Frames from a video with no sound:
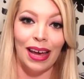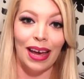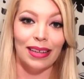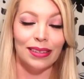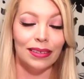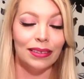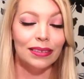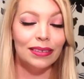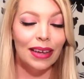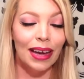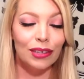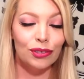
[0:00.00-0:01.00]
As a little
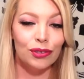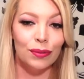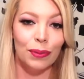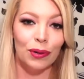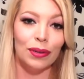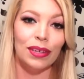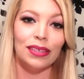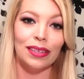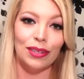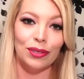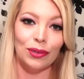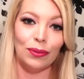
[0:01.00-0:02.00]
extra bonus,
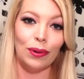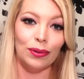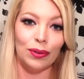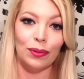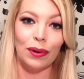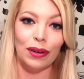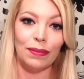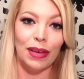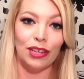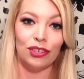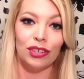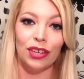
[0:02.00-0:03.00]
I do also want to
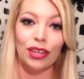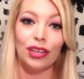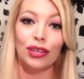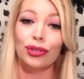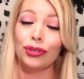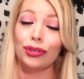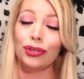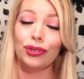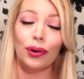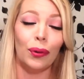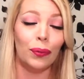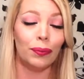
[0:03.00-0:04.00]
mention,
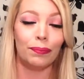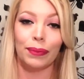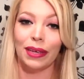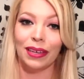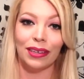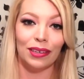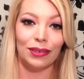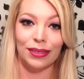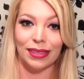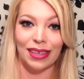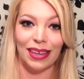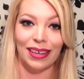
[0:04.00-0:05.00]
don't pick your
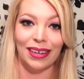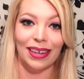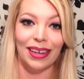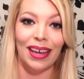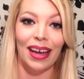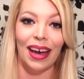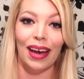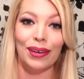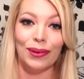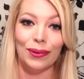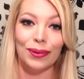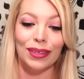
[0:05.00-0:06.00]
skin. I
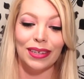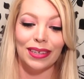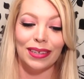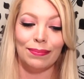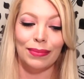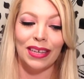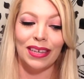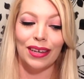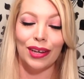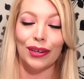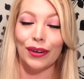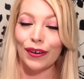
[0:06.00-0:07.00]
know that it can be
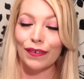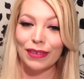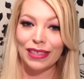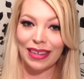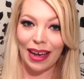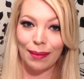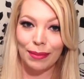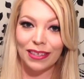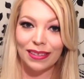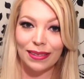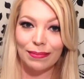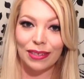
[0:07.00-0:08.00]
a nervous habit
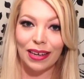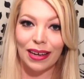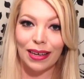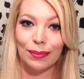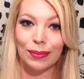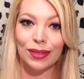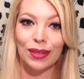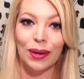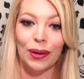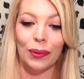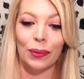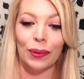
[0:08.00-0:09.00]
sometimes,
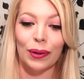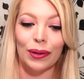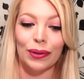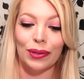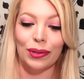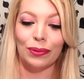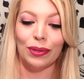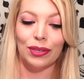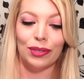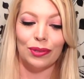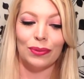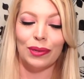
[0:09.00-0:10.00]
or you can
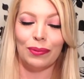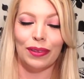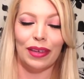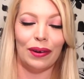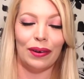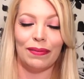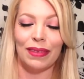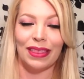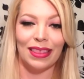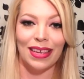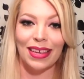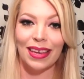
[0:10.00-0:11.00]
do it without even
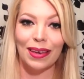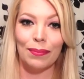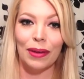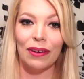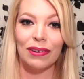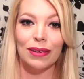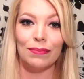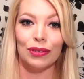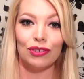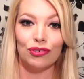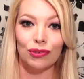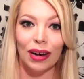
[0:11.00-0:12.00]
thinking about it,
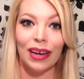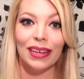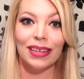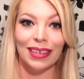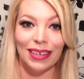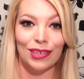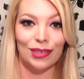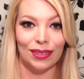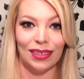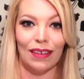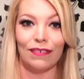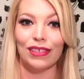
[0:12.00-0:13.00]
but try to get
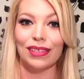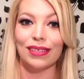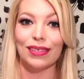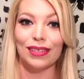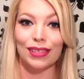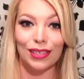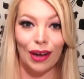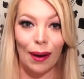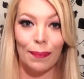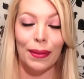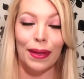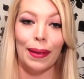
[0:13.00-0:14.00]
yourself to
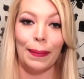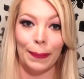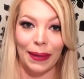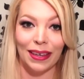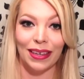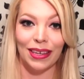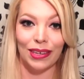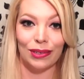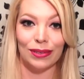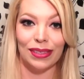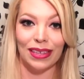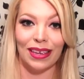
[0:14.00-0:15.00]
stop picking your
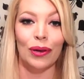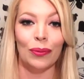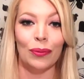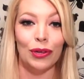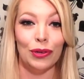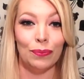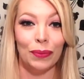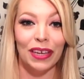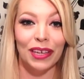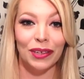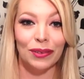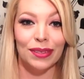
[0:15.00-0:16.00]
skin. When you
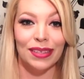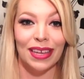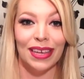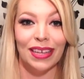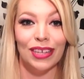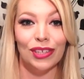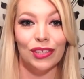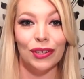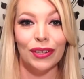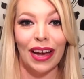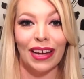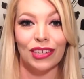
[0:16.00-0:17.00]
pick your skin,
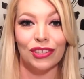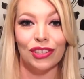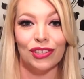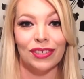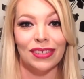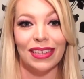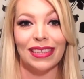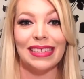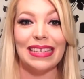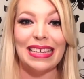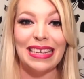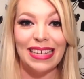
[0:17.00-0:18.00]
dirt actually just gets
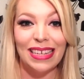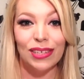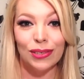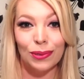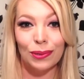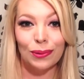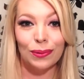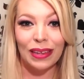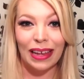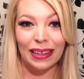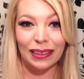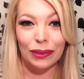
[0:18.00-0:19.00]
into
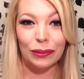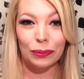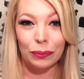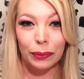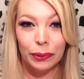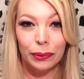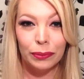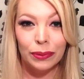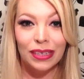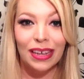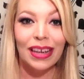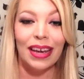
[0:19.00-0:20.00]
that little
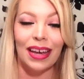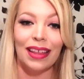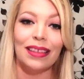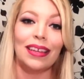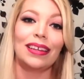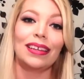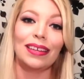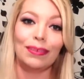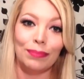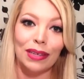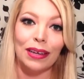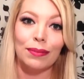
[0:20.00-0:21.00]
wound, and then it
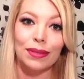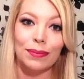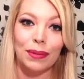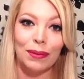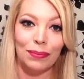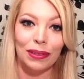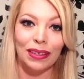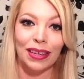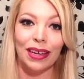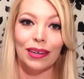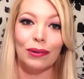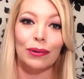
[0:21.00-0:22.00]
becomes a pimple
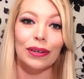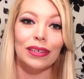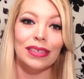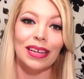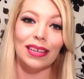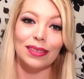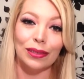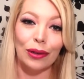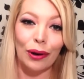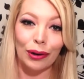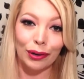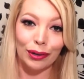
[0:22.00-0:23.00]
again, or it takes
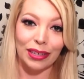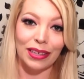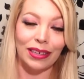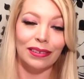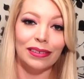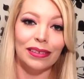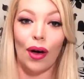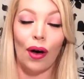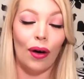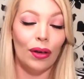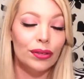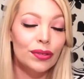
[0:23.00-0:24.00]
longer to heal.
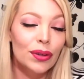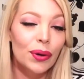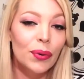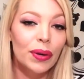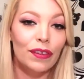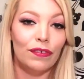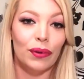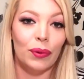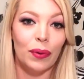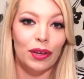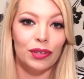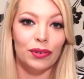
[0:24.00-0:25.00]
Also, if you're
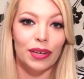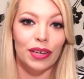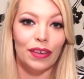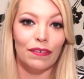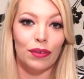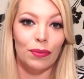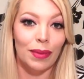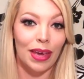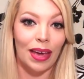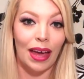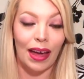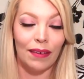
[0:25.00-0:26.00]
wondering if you
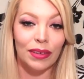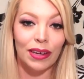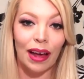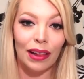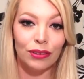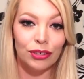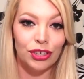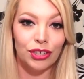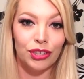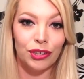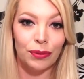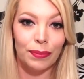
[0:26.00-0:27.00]
may have an allergy
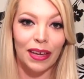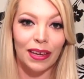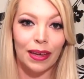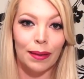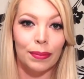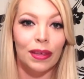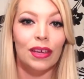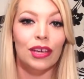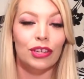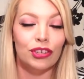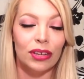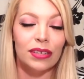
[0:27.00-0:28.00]
to your makeup,
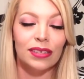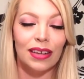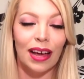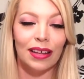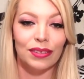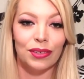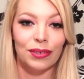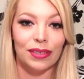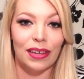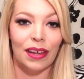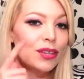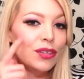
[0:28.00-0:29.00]
just ask
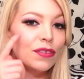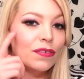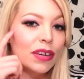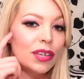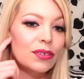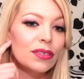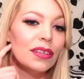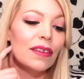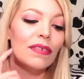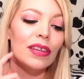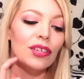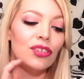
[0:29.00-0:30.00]
yourself, do you find yourself
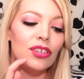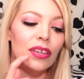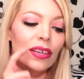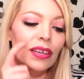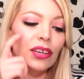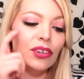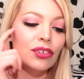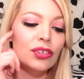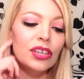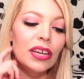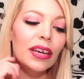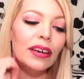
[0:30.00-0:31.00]
itching your
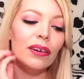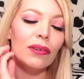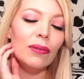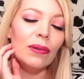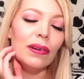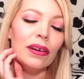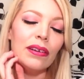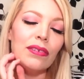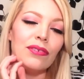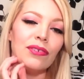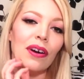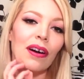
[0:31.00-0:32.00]
cheek or your
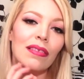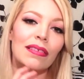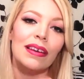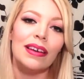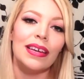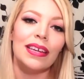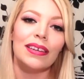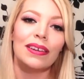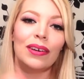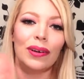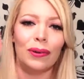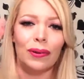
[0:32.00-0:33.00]
jawline
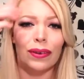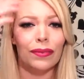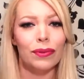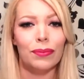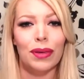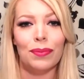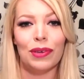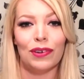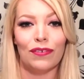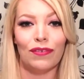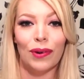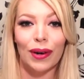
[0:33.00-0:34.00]
or even maybe
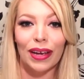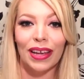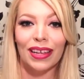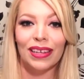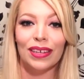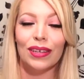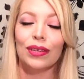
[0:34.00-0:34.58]
your forehead?